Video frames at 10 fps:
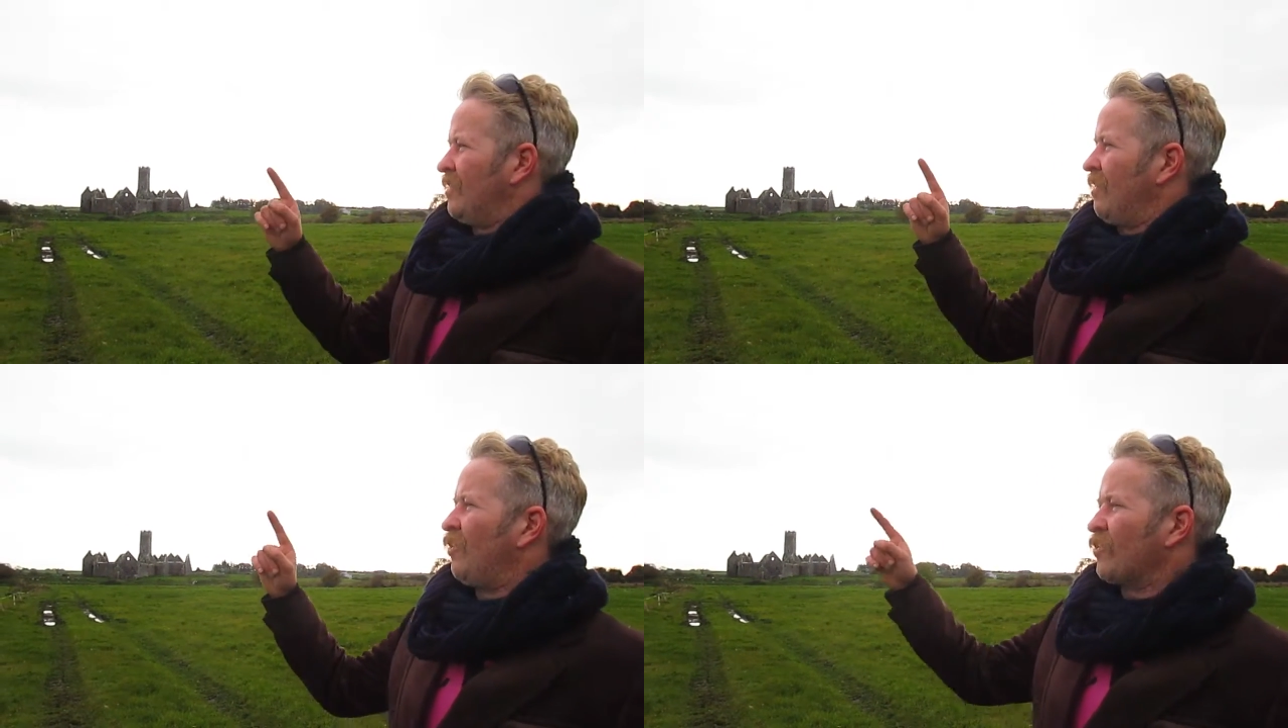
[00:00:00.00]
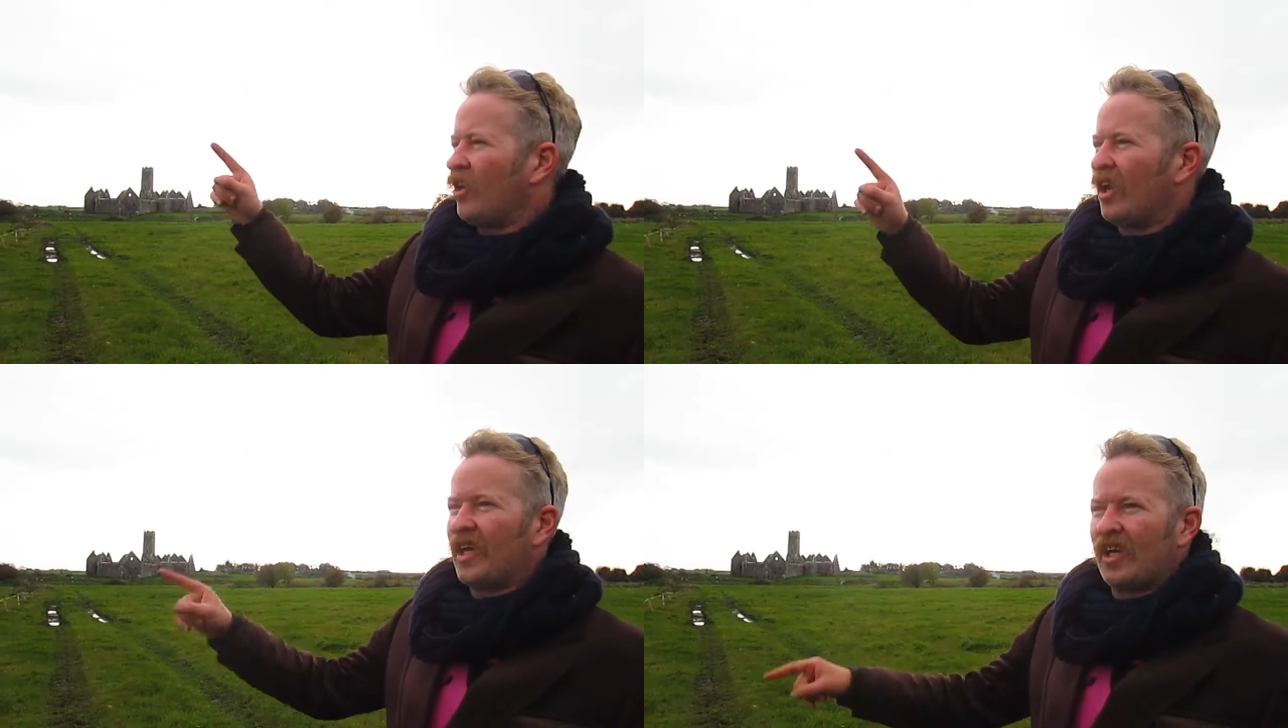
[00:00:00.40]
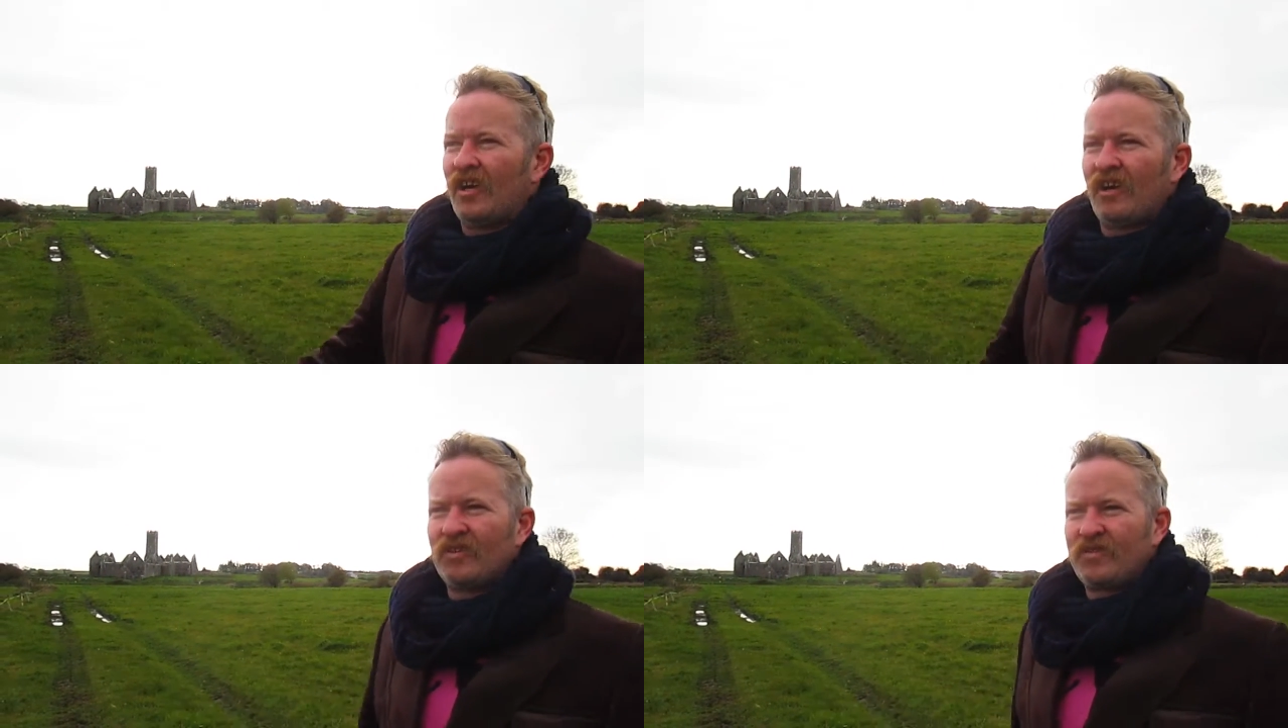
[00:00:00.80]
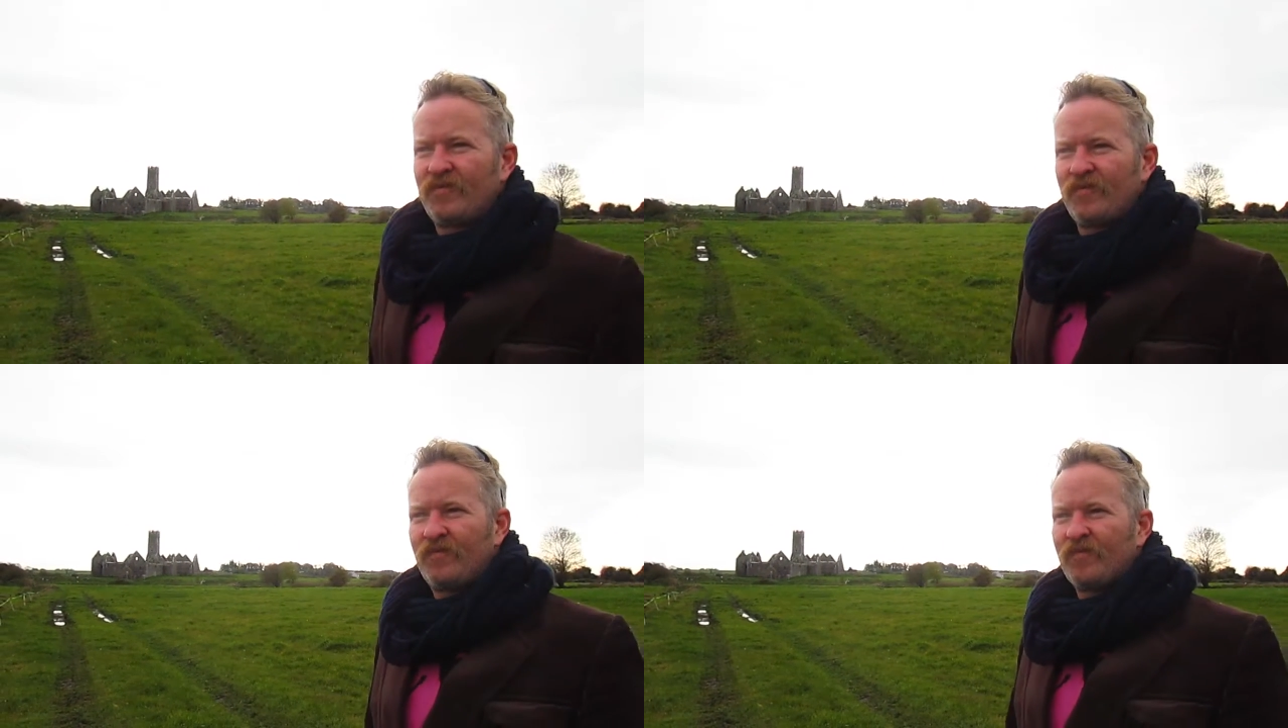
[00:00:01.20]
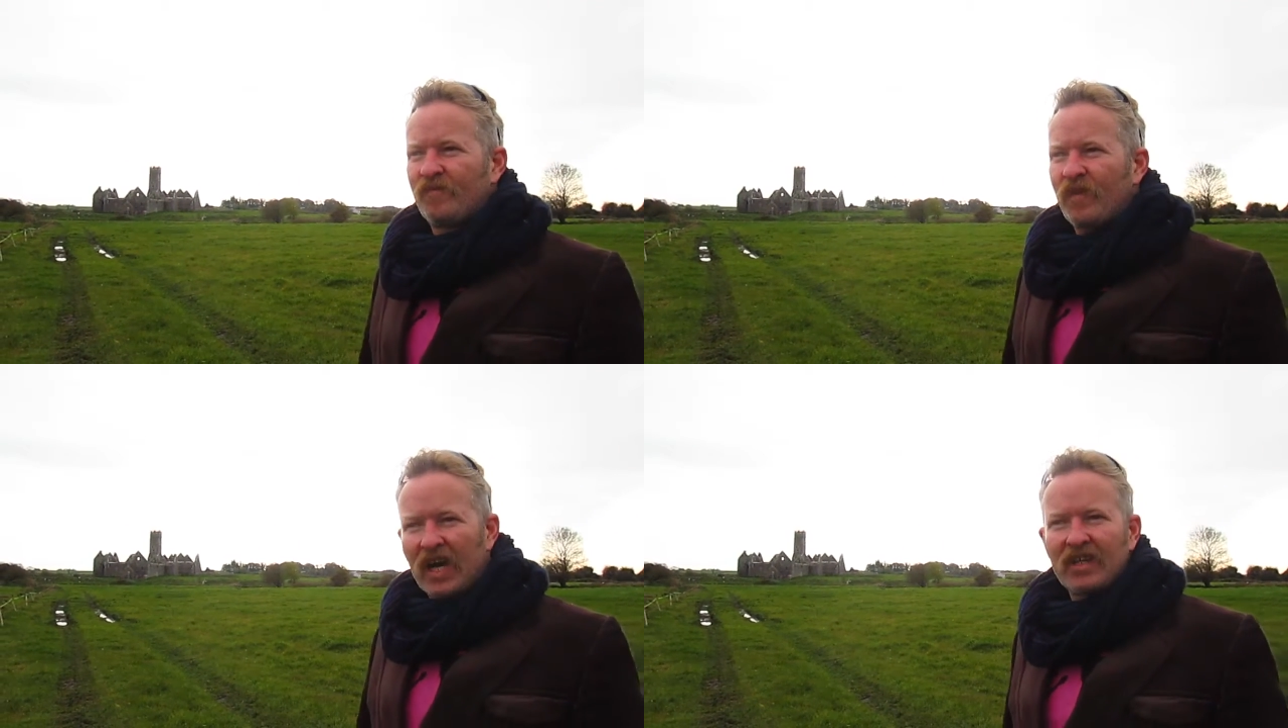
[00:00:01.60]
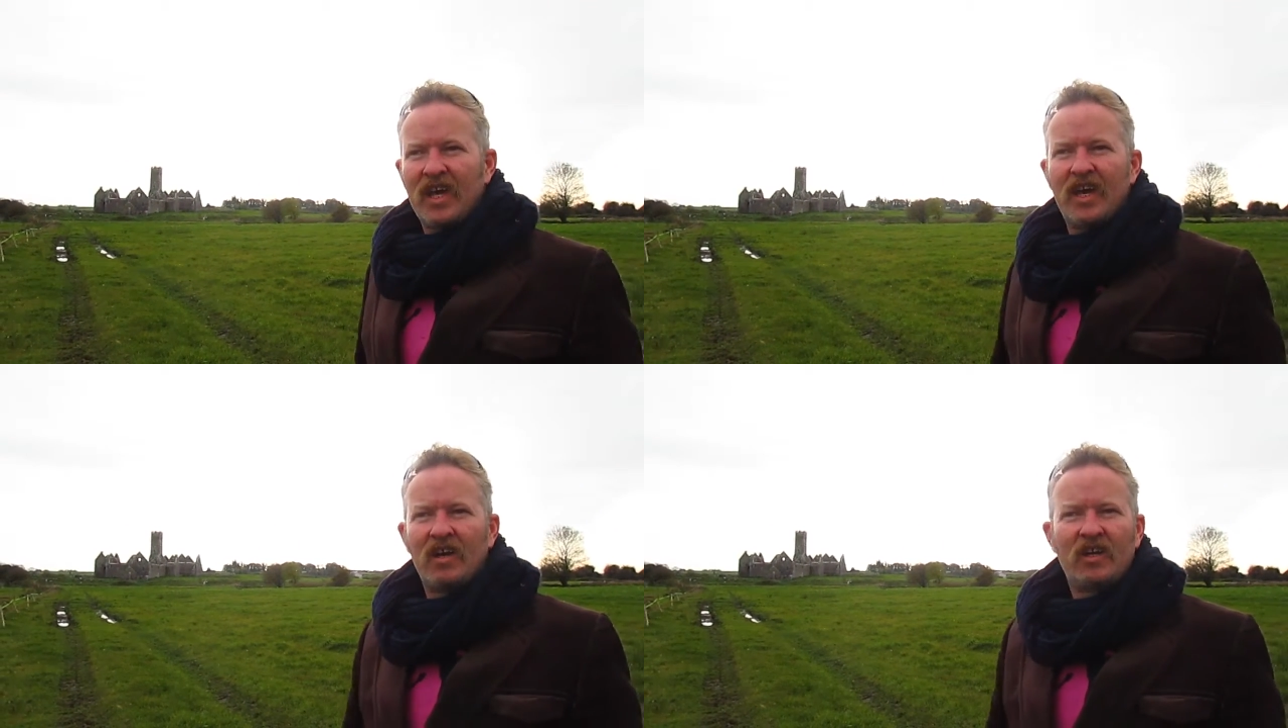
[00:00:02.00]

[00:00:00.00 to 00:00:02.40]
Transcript: Old Ollie goes, fuck that,